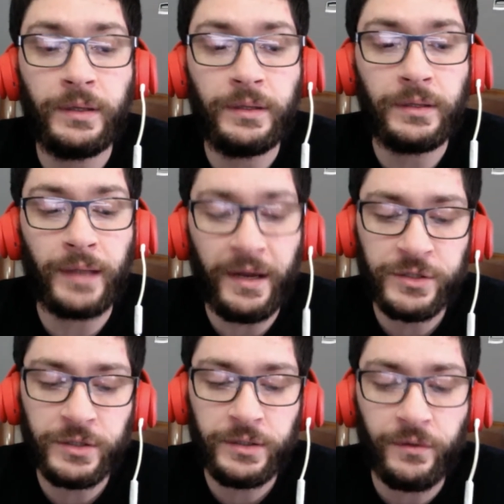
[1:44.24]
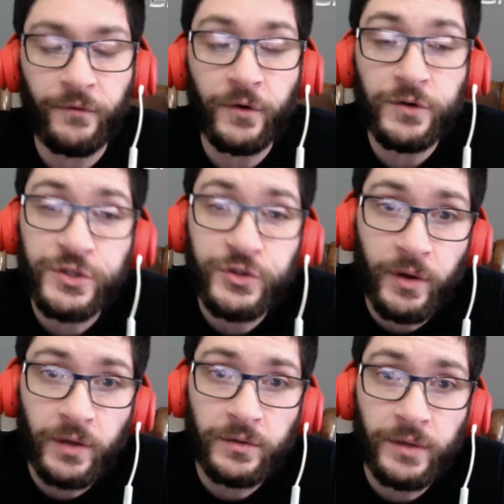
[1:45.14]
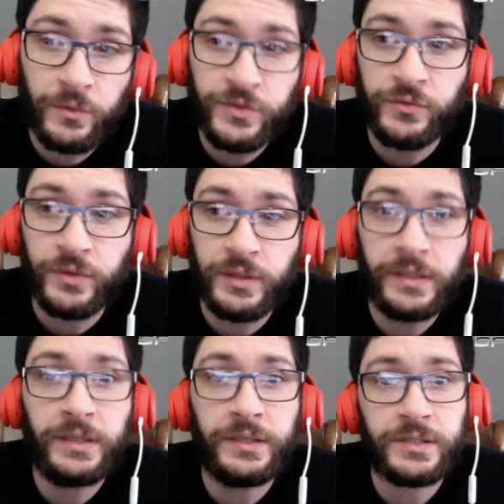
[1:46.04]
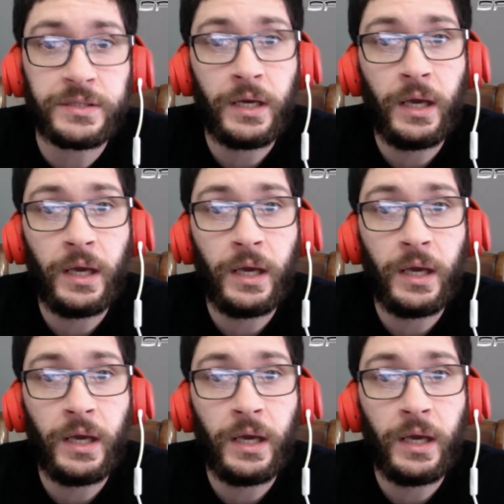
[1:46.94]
Actually, the first trailer that was released